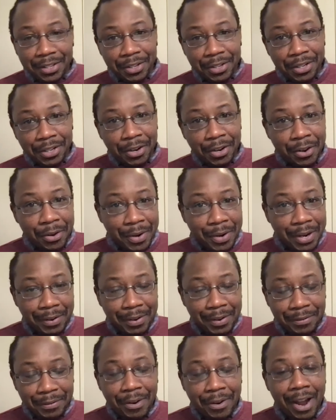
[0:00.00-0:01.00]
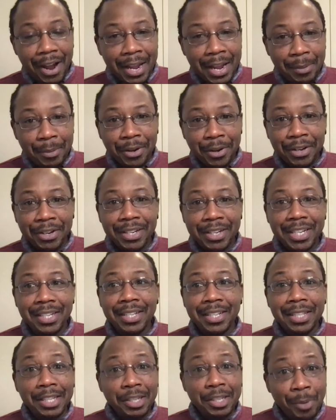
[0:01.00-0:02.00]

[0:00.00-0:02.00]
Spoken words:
So you're going, or for IMO, you're testing the